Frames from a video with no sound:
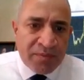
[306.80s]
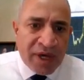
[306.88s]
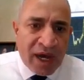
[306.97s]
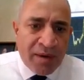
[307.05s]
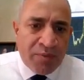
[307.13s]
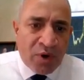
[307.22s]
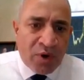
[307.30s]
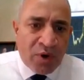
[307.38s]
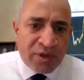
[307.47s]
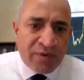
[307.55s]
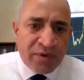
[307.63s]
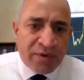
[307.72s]
from the
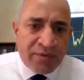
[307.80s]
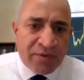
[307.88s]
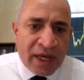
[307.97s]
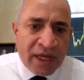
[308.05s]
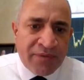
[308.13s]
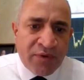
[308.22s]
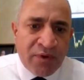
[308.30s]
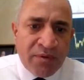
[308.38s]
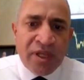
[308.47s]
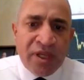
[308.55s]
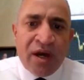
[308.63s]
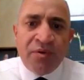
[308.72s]
up or the and
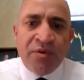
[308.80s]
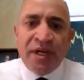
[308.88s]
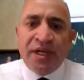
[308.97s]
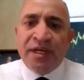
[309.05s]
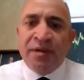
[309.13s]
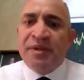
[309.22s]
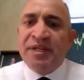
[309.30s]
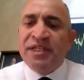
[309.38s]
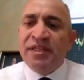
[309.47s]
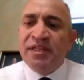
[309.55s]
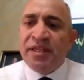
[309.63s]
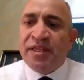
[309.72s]
from the down
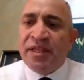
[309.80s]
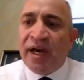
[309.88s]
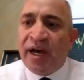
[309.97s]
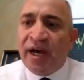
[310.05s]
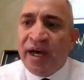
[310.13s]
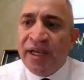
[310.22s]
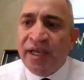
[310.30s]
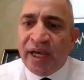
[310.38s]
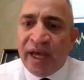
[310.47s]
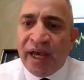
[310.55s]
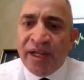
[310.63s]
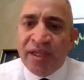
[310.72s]
represent the
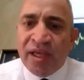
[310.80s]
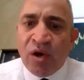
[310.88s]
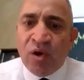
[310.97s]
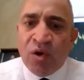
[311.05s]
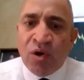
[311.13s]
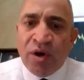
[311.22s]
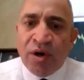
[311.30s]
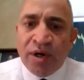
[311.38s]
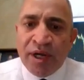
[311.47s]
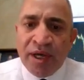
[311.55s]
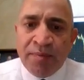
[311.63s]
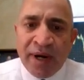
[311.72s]
high and the
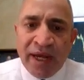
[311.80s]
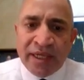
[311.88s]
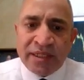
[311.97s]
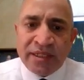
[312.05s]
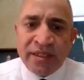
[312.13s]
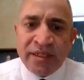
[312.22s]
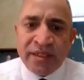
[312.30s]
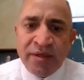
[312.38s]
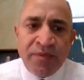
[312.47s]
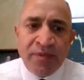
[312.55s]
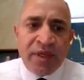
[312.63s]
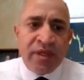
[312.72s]
low price.
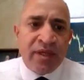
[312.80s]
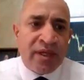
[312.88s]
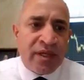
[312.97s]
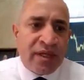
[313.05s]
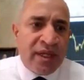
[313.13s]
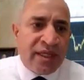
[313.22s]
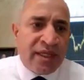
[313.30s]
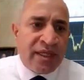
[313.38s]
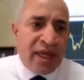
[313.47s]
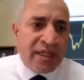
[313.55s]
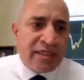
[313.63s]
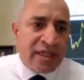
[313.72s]

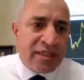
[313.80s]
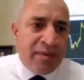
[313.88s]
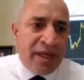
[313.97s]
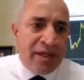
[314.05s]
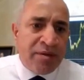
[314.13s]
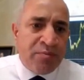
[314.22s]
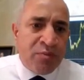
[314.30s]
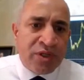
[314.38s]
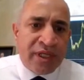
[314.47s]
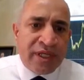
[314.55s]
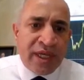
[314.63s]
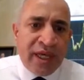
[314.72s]
Let us
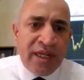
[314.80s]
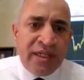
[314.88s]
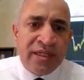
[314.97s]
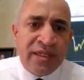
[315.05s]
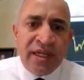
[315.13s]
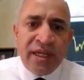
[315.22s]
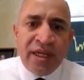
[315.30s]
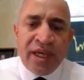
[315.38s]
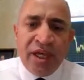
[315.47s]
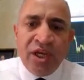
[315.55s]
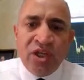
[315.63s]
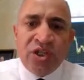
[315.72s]
explain in more details.
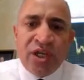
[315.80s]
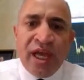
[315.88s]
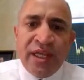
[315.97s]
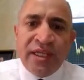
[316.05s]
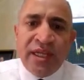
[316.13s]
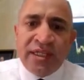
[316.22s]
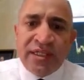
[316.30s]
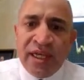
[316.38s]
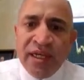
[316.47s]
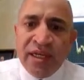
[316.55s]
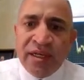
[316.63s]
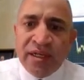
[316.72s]
Each
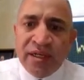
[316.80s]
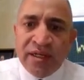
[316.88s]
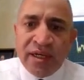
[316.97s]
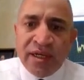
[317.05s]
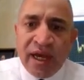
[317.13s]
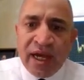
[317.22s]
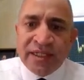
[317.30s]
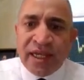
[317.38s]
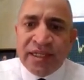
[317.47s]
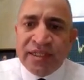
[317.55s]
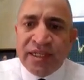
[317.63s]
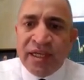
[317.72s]
candlestick,
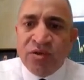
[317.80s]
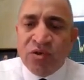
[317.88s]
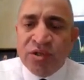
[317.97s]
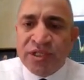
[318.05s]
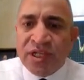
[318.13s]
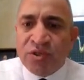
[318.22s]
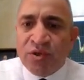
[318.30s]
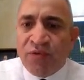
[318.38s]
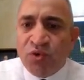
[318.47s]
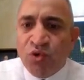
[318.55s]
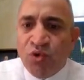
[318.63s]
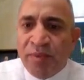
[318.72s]
as I said,
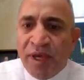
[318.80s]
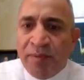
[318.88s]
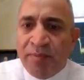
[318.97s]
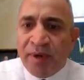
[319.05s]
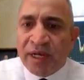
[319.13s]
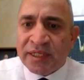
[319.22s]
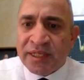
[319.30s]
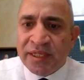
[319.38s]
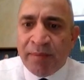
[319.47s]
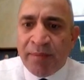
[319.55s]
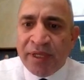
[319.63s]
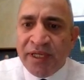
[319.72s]
consists of two main
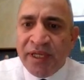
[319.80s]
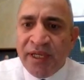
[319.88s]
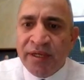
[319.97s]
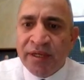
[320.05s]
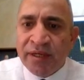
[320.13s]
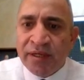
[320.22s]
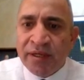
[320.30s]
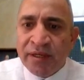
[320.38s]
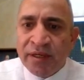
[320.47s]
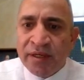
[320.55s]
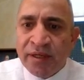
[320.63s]
parts: the body,